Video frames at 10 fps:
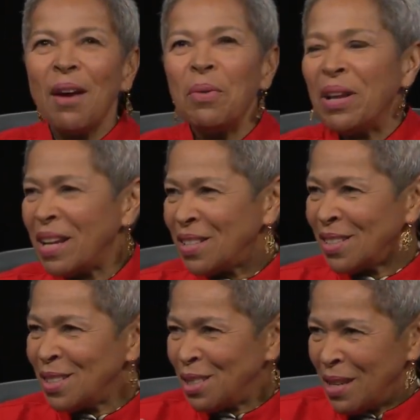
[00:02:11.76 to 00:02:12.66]
When
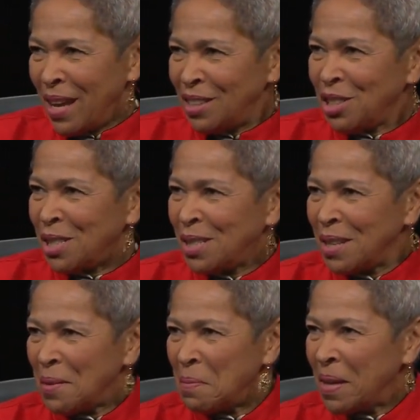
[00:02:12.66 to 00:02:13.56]
Essence had just
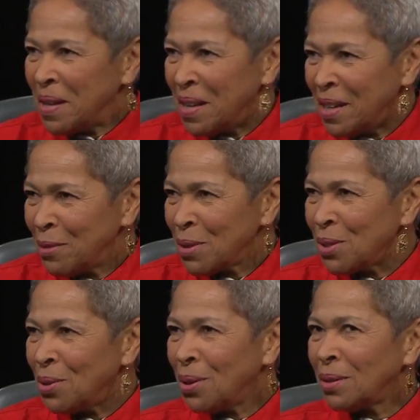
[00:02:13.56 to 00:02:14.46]
uh, begun, and it was
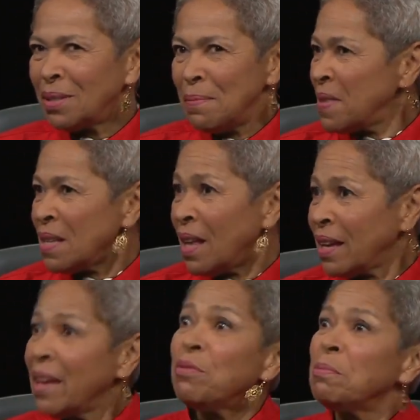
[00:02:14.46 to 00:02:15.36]
called something
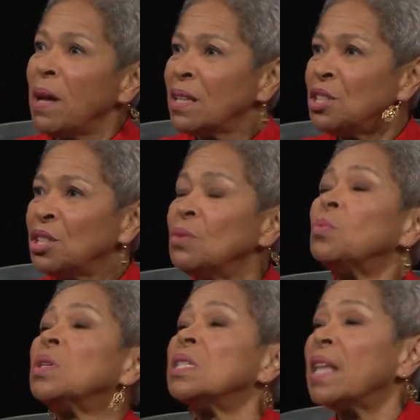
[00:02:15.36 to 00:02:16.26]
like Anthropology,
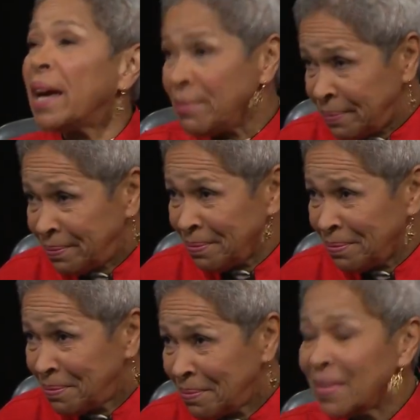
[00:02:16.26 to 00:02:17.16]
What's That?
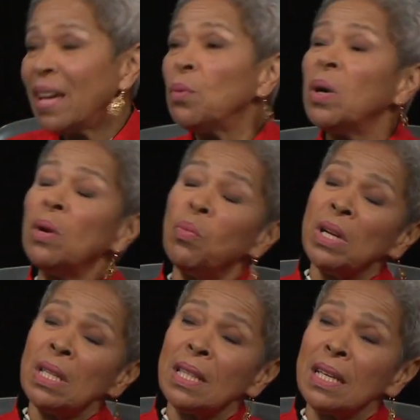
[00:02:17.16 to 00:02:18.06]
Mm-hmm. And what,
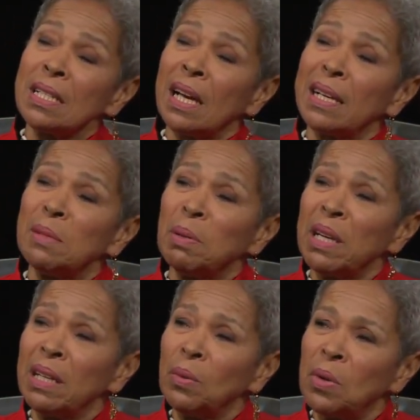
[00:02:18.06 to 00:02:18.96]
one of the things I
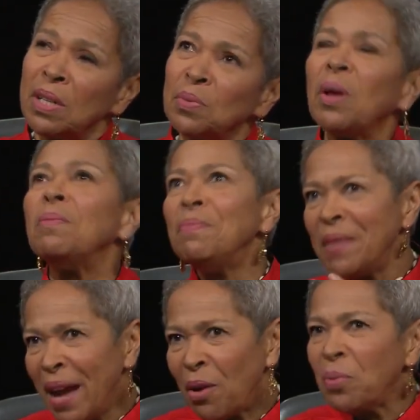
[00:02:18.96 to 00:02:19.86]
explained was, well,
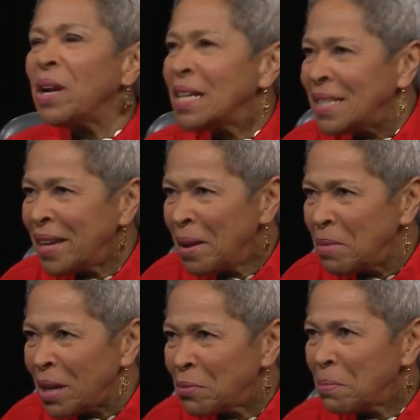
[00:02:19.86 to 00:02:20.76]
now, when I say I'm
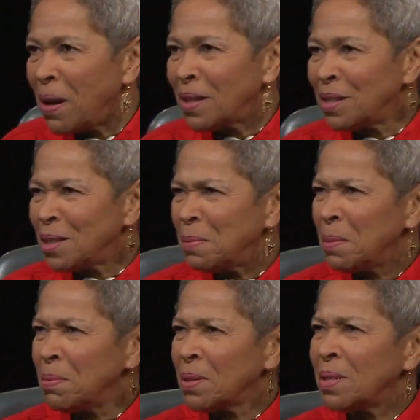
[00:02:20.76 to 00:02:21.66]
an anthropologist,
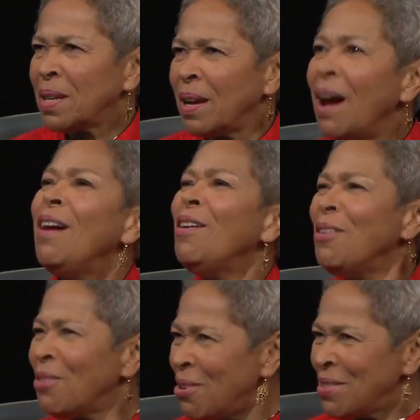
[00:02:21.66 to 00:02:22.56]
people say,
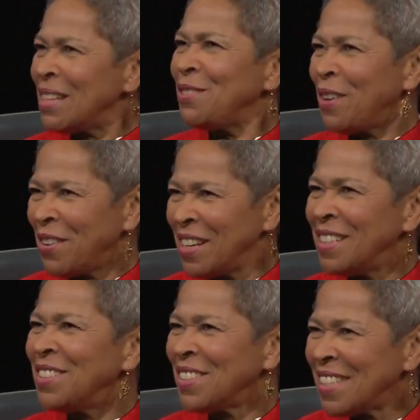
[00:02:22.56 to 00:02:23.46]
oh, oh, that's very
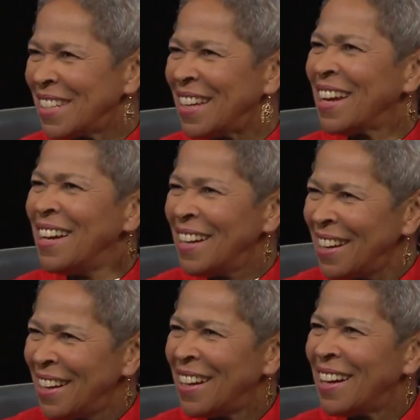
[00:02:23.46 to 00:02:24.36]
interesting,
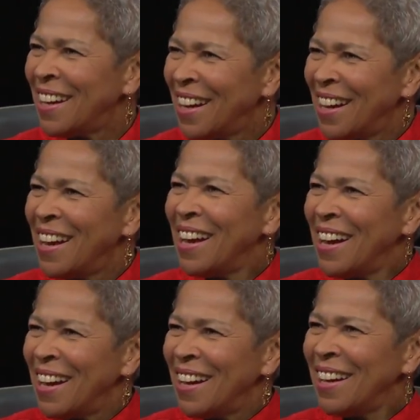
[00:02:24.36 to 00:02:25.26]
uh-huh.
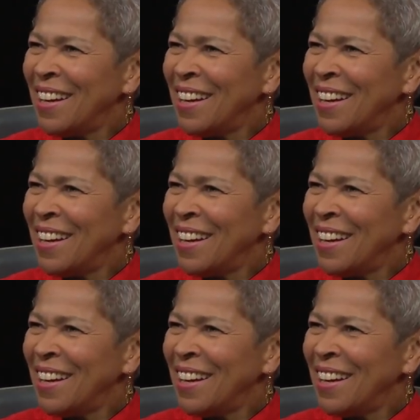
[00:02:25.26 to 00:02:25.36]
Mm-hmm.